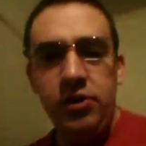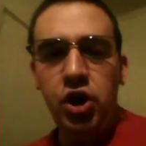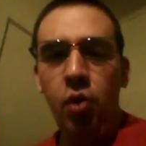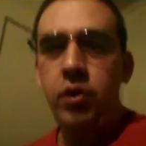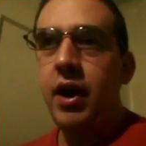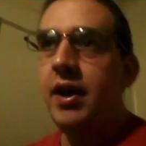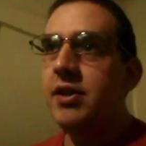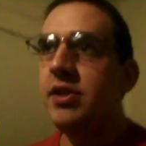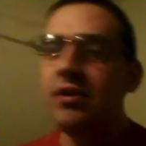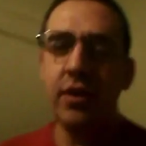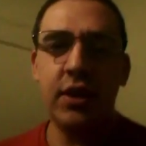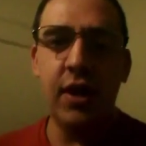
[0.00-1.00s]
choke it
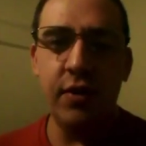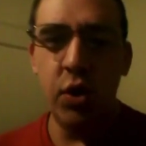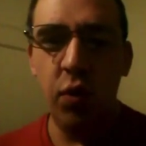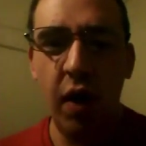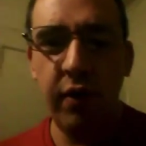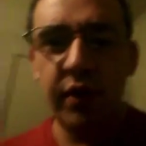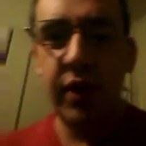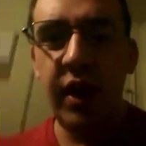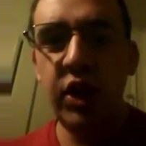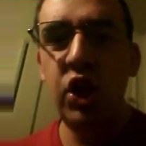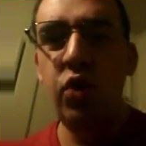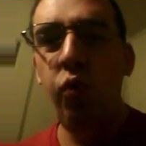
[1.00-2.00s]
until it gives you
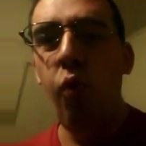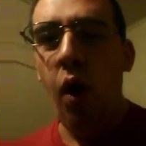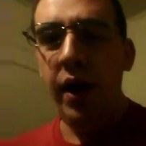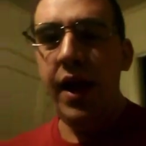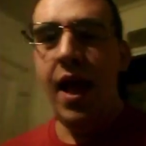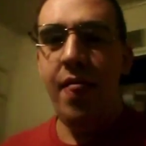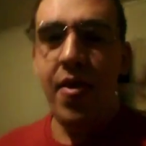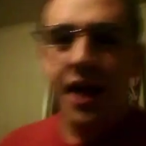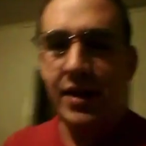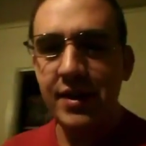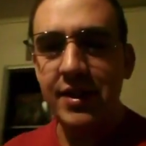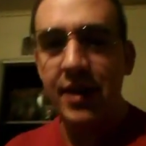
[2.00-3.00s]
everything you want, and
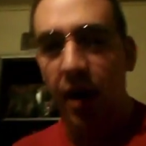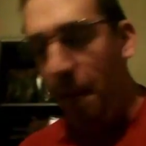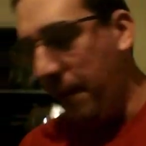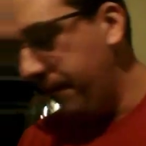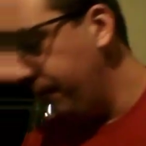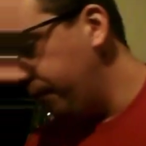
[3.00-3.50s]
then some.